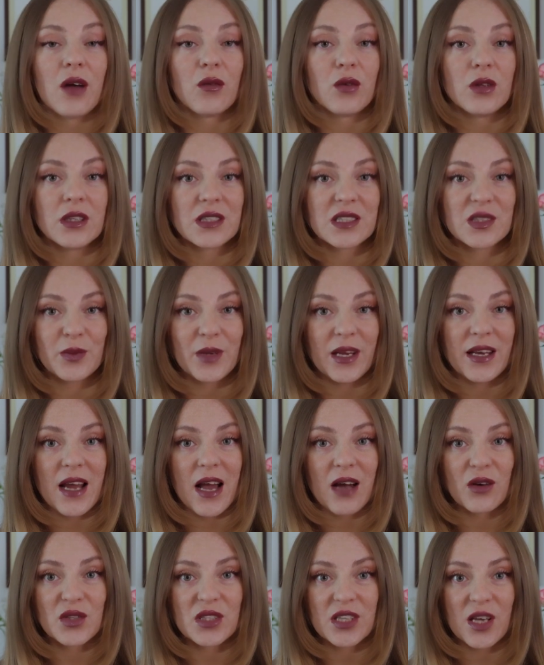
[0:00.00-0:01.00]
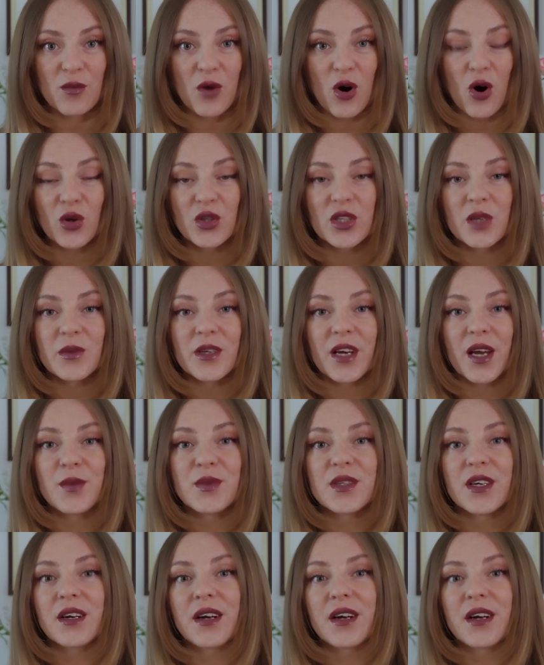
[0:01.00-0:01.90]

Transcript: I will explain how some autumn types